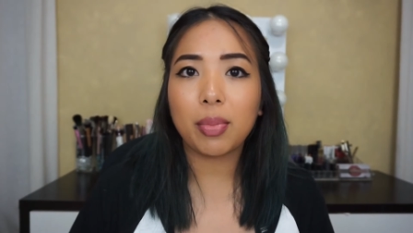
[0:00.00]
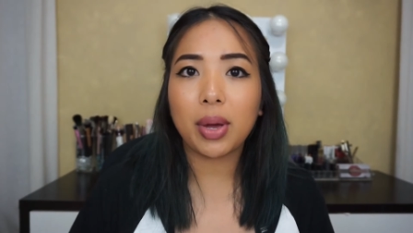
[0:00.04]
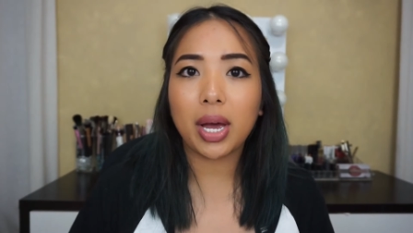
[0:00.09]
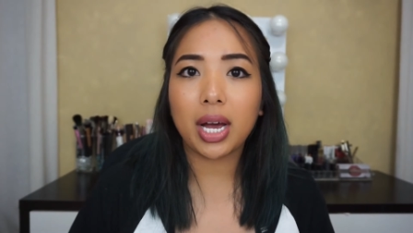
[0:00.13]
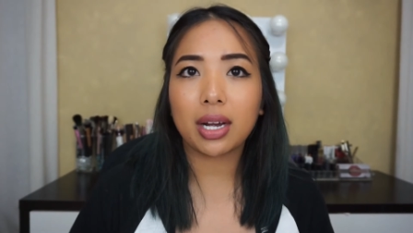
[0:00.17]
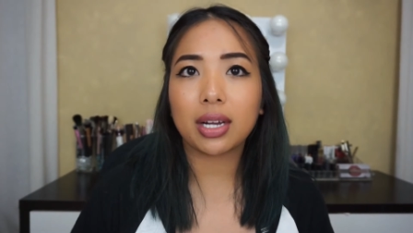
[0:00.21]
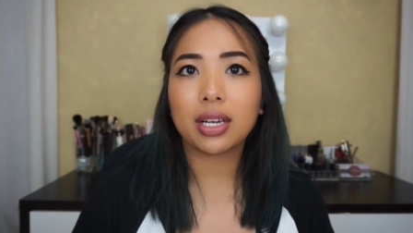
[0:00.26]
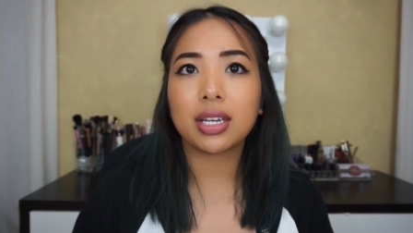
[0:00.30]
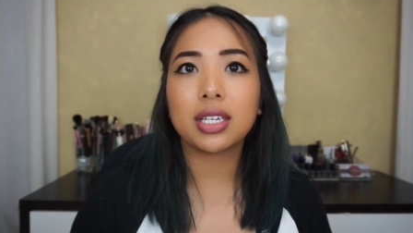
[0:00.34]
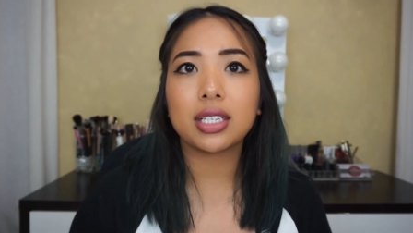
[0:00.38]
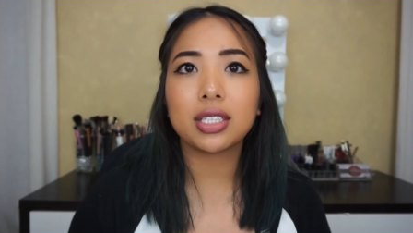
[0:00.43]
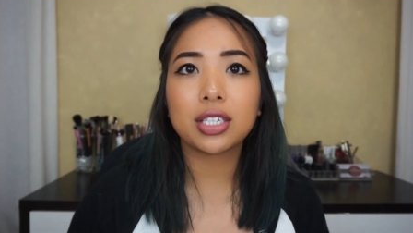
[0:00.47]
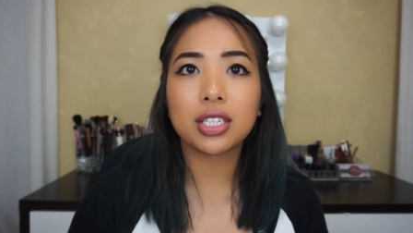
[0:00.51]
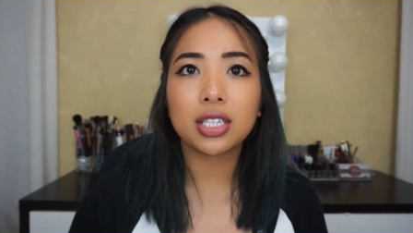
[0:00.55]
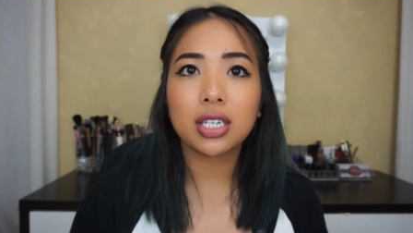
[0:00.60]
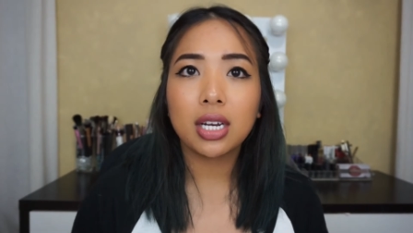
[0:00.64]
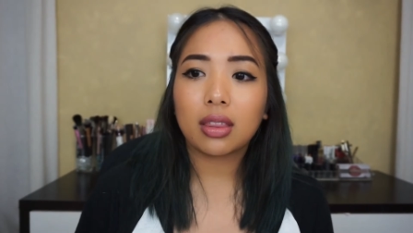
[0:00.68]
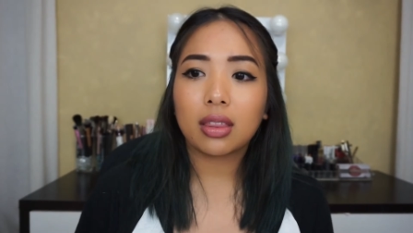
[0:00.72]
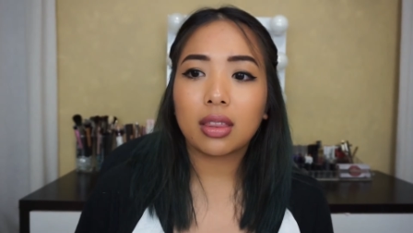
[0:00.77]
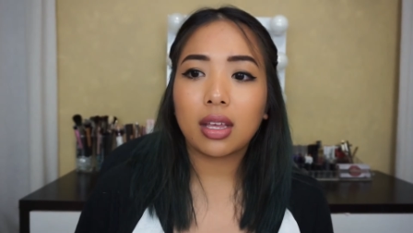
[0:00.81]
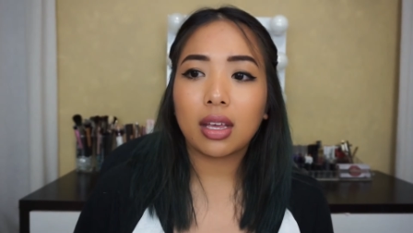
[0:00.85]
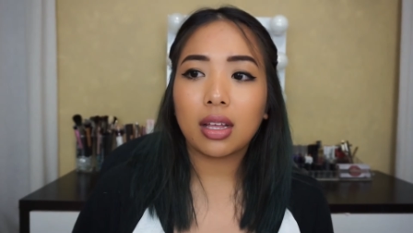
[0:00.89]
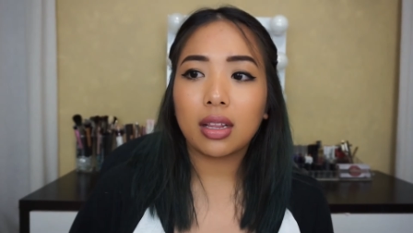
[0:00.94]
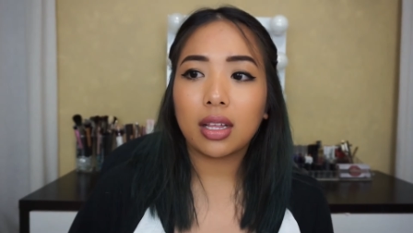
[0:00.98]
package.
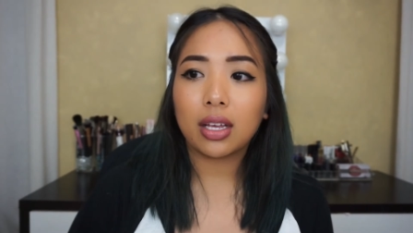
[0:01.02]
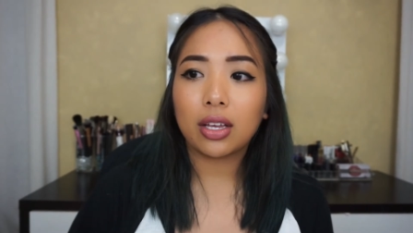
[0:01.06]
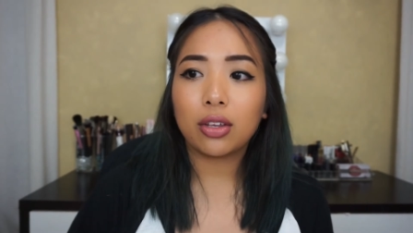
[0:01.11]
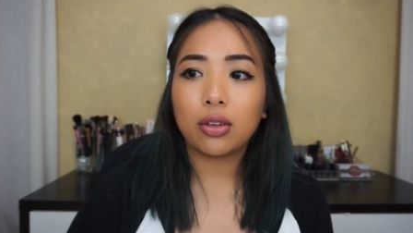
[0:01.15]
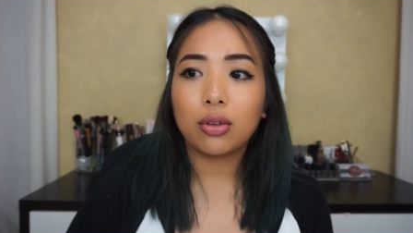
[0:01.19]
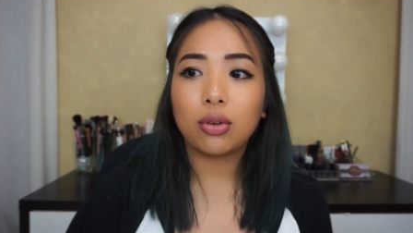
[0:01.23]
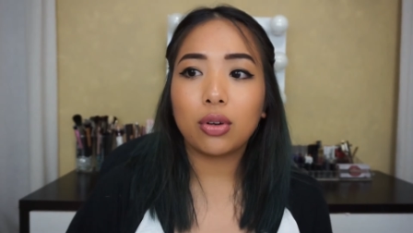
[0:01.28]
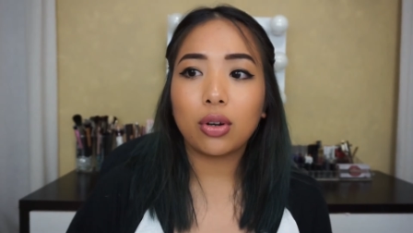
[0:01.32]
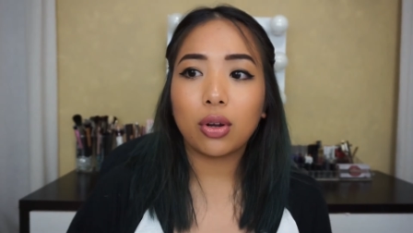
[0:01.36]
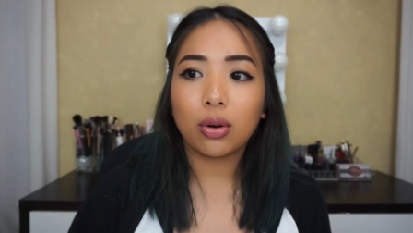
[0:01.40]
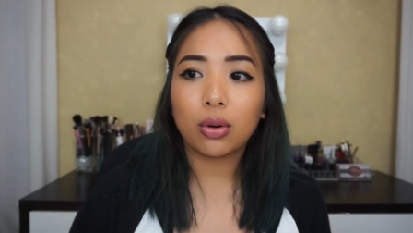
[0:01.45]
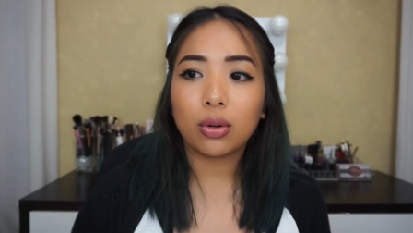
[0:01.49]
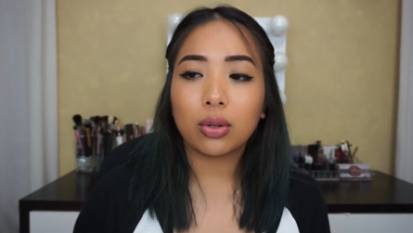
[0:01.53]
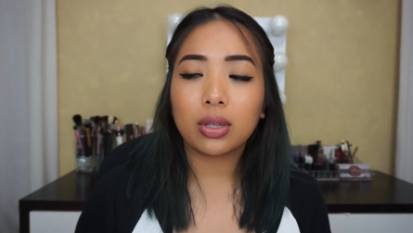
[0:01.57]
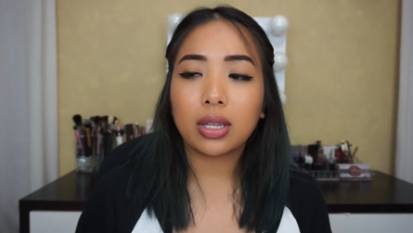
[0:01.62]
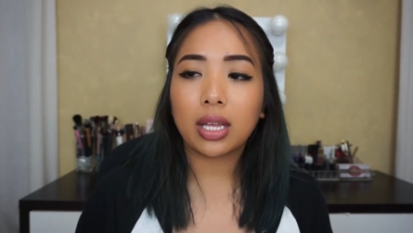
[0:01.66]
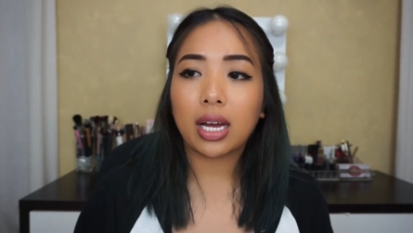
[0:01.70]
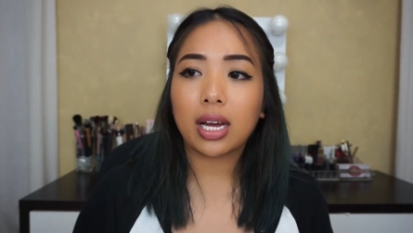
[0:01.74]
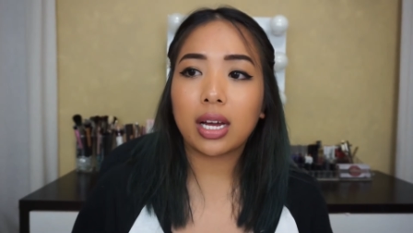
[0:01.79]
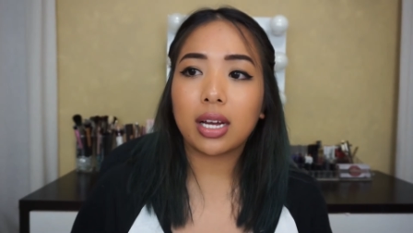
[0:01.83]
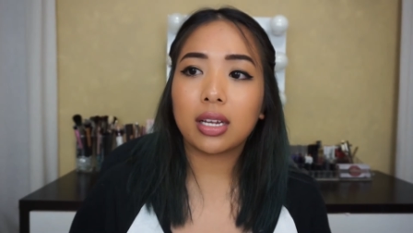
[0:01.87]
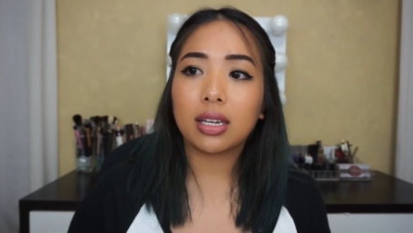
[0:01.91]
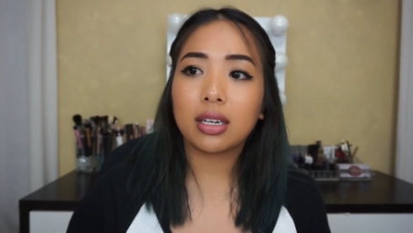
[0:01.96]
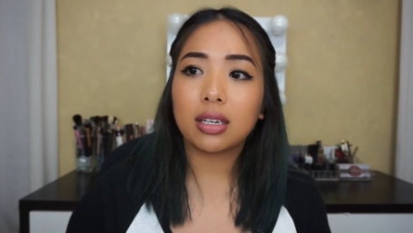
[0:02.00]
They let you know
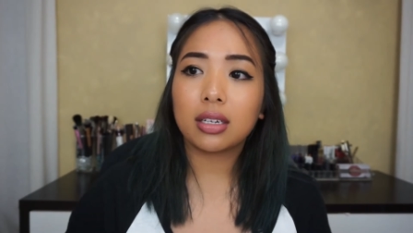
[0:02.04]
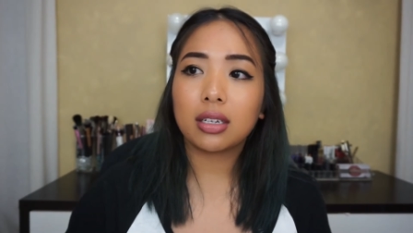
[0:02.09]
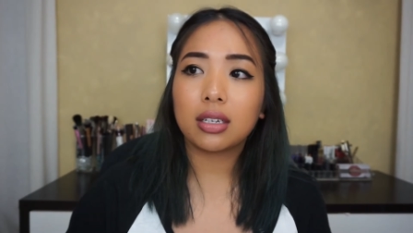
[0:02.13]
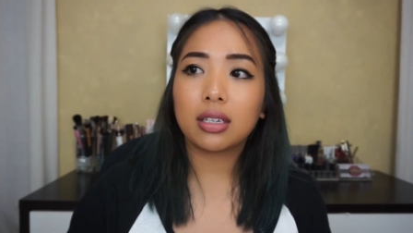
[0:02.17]
that